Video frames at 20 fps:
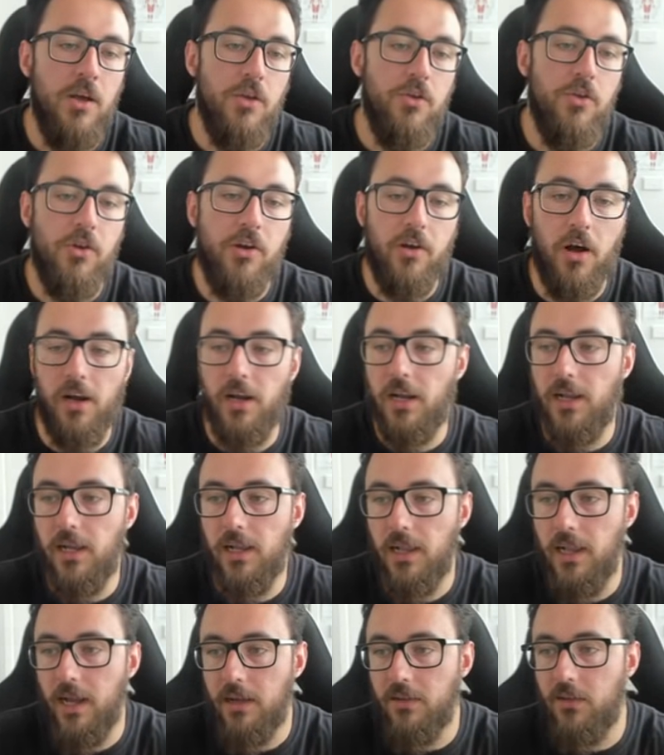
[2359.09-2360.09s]
You kind of
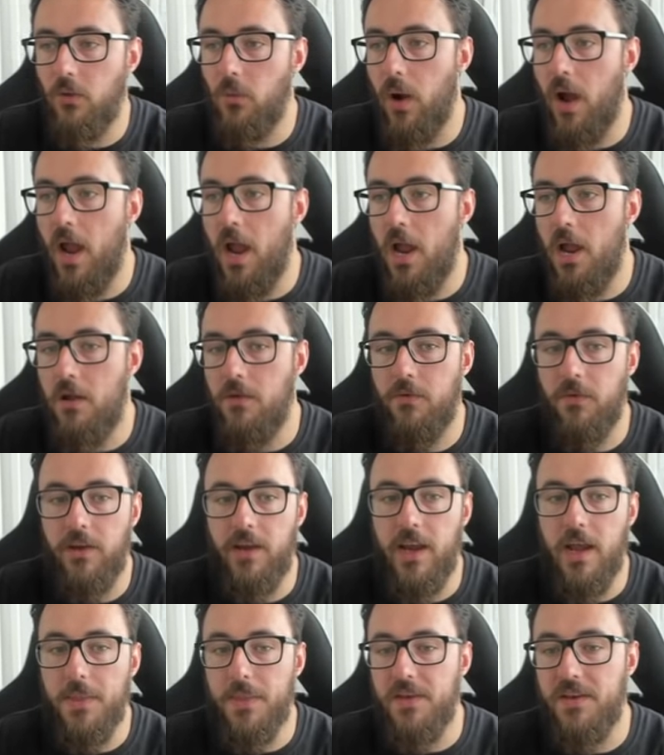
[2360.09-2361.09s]
collect the wave,
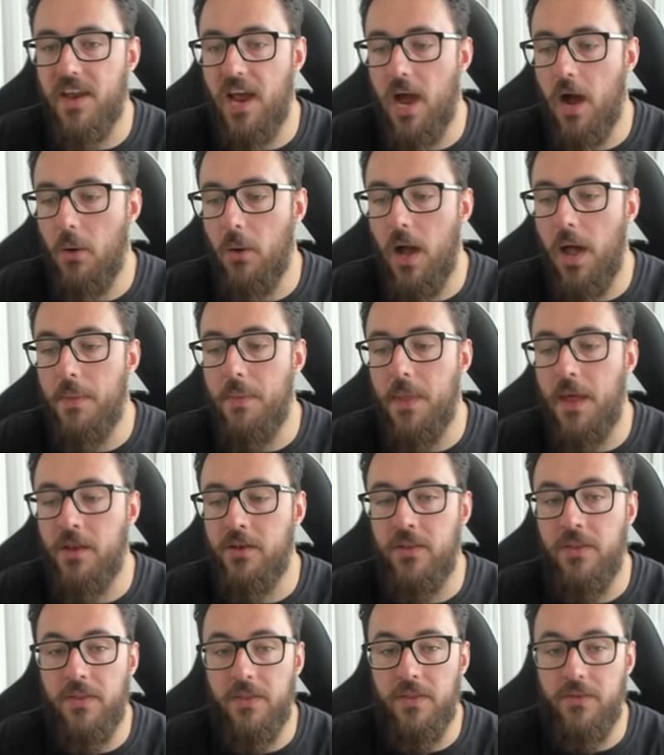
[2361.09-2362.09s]
get the tower, and
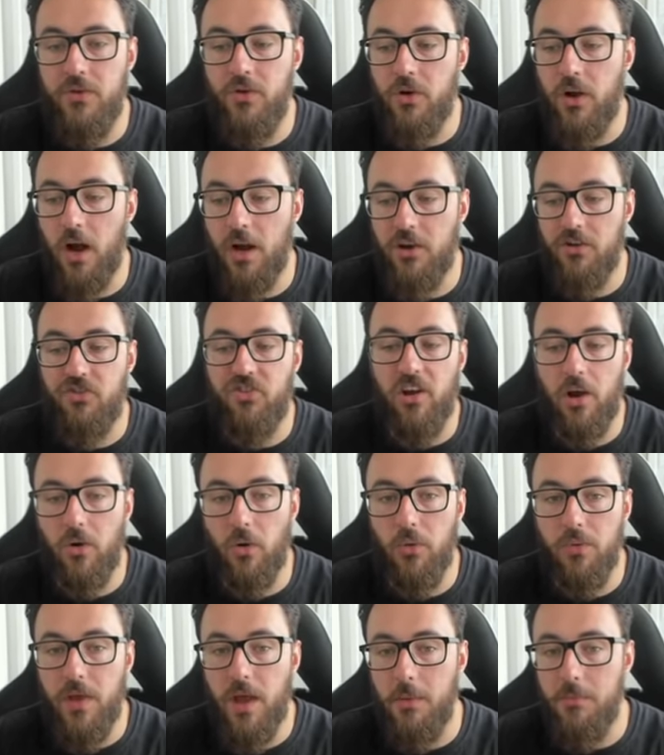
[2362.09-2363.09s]
then you kind of
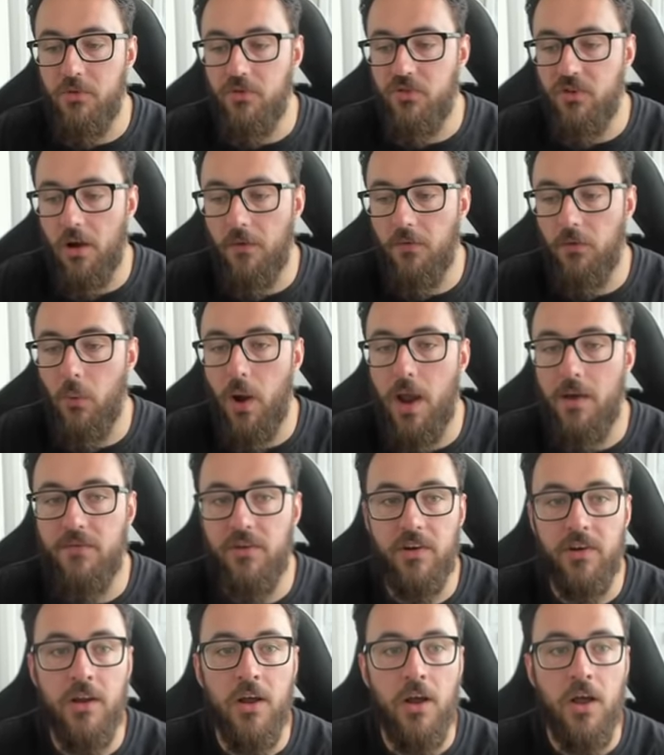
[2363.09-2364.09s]
shadow them. You shove the wave
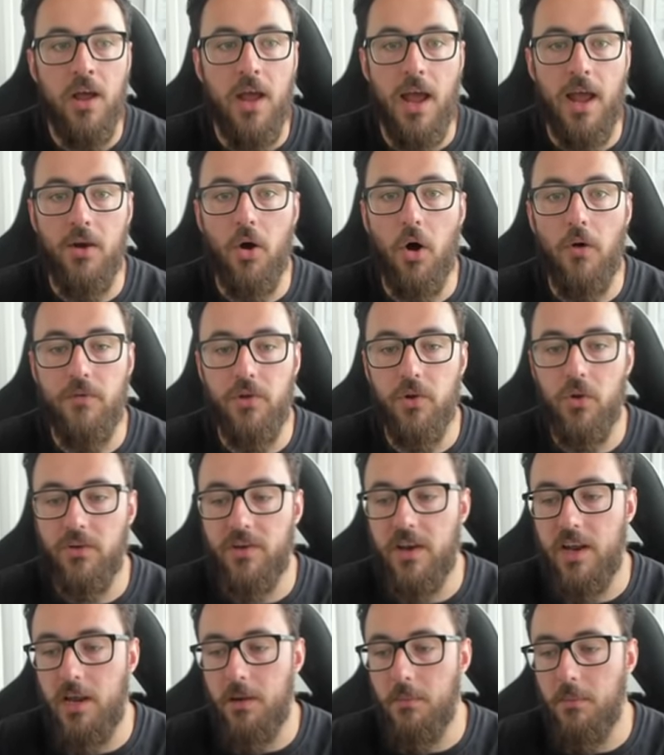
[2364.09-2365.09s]
and, and hover your
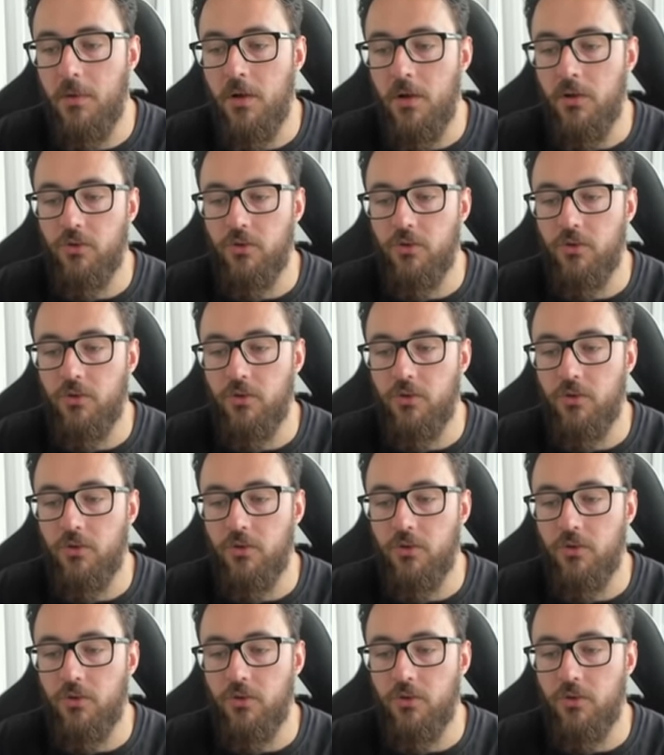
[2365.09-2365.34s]
team.